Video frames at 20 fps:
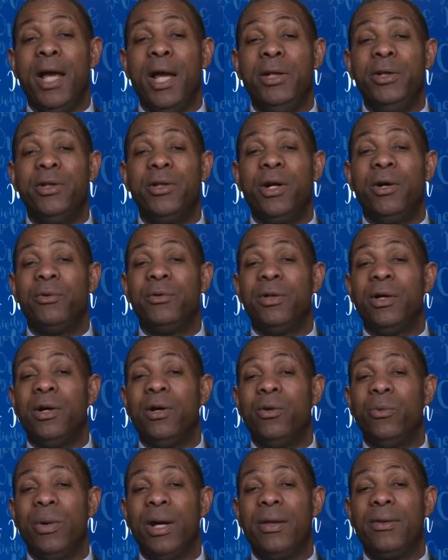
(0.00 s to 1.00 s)
you don't
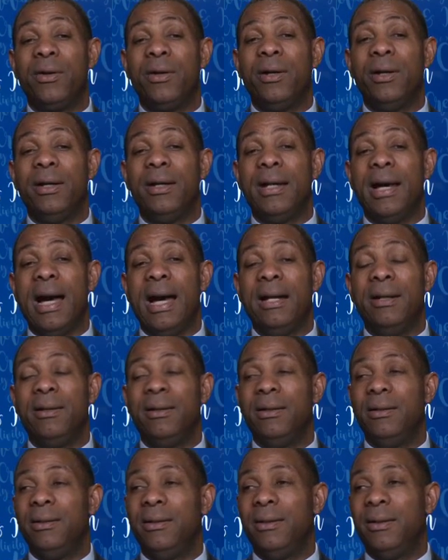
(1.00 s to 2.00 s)
know whether or not
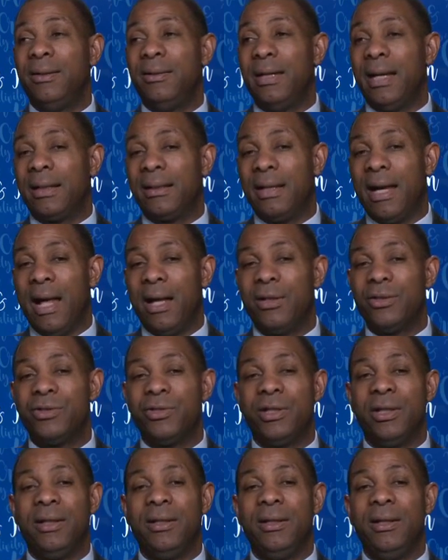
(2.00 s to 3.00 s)
the
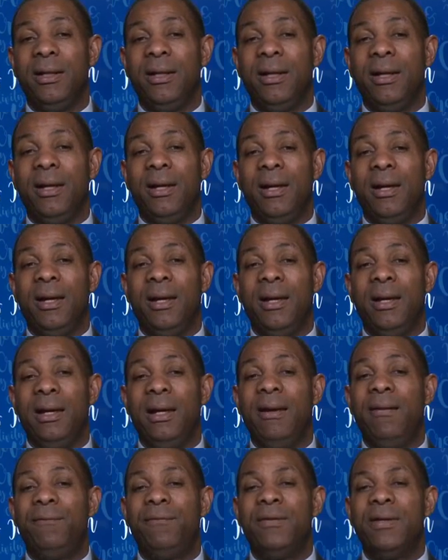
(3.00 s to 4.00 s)
technology,
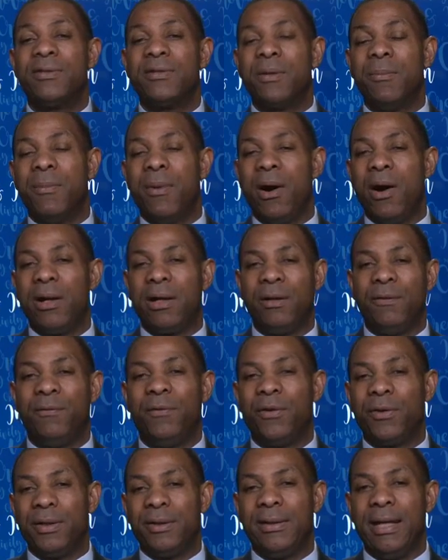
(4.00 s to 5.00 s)
if there's a market
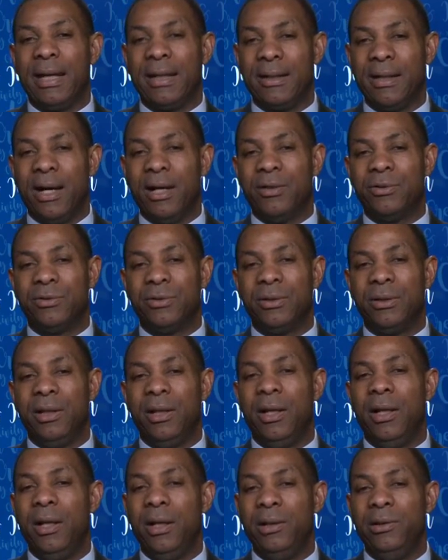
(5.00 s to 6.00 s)
for the technology.
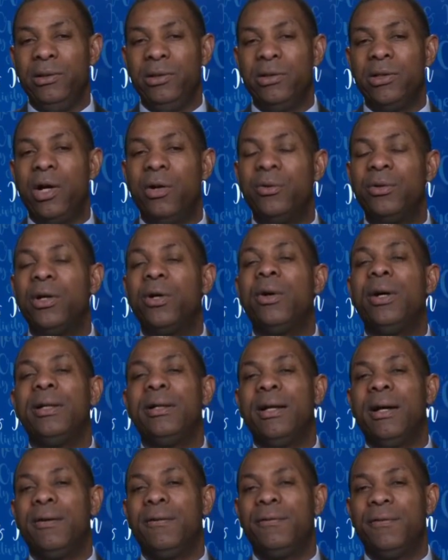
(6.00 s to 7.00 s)
You don't know
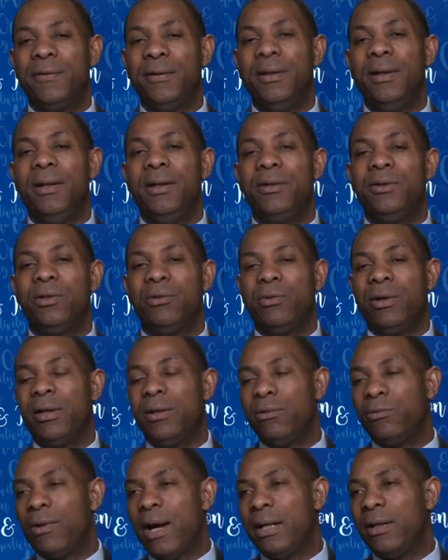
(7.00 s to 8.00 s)
enough to
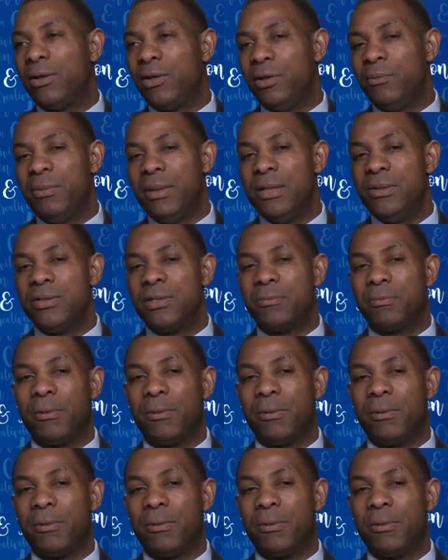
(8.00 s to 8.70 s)
really write a good business